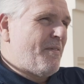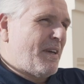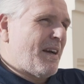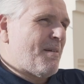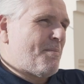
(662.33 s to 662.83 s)

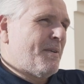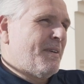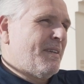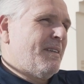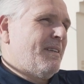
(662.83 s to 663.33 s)
heavy camp
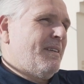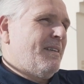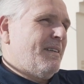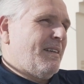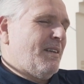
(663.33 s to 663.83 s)

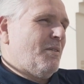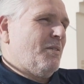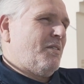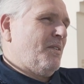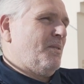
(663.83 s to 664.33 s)
you
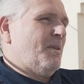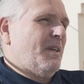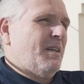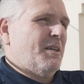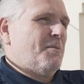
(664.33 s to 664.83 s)
know,
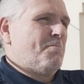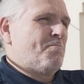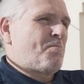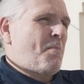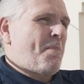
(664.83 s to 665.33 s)
unto
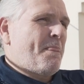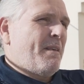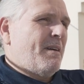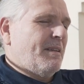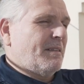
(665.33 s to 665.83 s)
um,
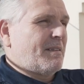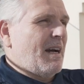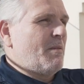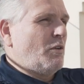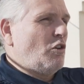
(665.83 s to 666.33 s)
at the
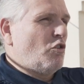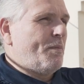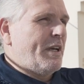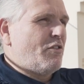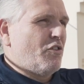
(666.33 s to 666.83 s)
time when you
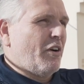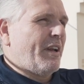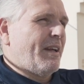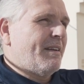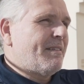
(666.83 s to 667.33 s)
should be
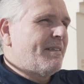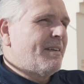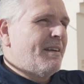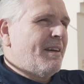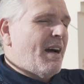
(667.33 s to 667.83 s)
enjoying it
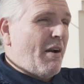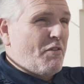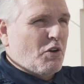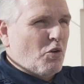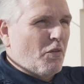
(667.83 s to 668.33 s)

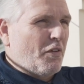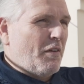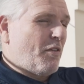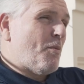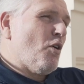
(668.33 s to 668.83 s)
and
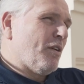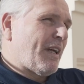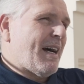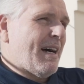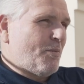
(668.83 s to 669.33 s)
recovering from all
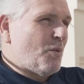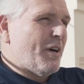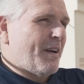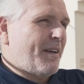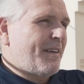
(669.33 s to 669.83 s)
the hard
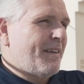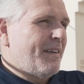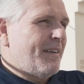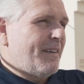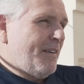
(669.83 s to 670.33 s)
work,
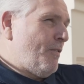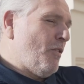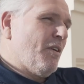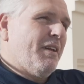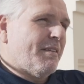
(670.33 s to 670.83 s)
you
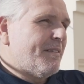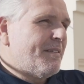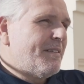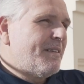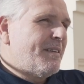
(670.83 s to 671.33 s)
fall ill.
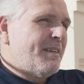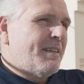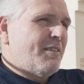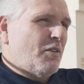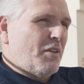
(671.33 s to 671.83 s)

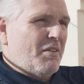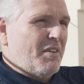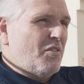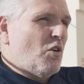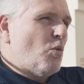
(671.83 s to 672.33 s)
So
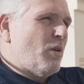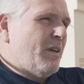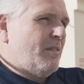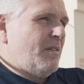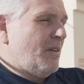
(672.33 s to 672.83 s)
there is no
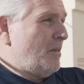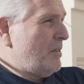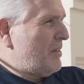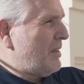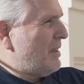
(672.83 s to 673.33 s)
words, you
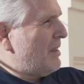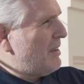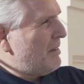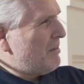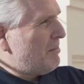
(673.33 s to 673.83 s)
know. It's
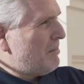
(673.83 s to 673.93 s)
a,